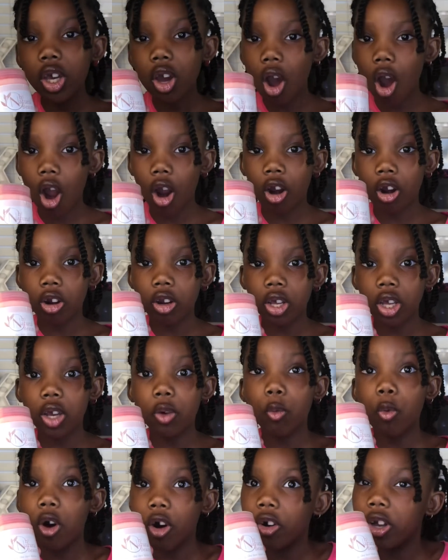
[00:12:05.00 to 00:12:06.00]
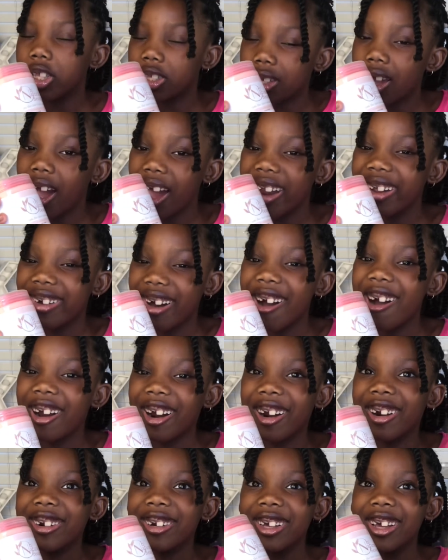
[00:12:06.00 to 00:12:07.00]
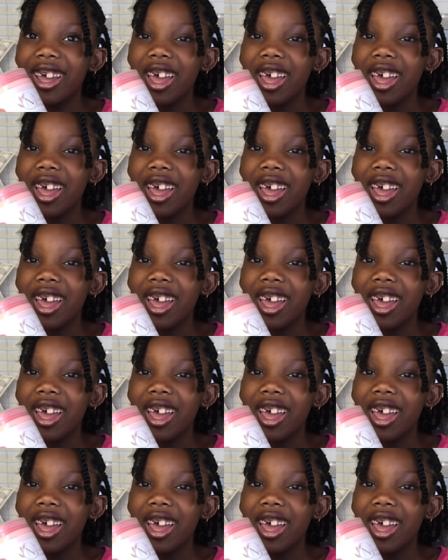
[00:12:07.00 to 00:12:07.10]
hard. Well, it's kind of hard,